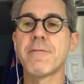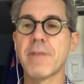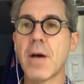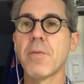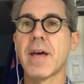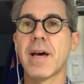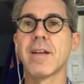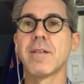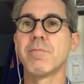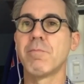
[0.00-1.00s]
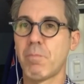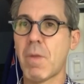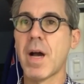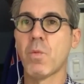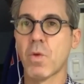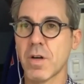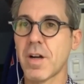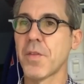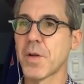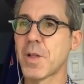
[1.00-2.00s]
And I found that
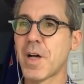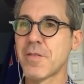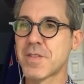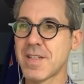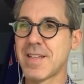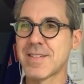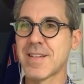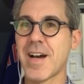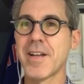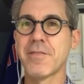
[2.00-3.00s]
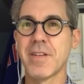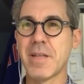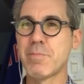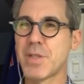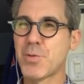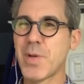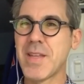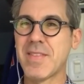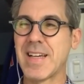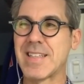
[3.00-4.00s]
my work on the gloves is kind of an
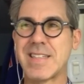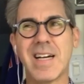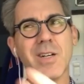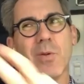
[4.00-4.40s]
in-between thing.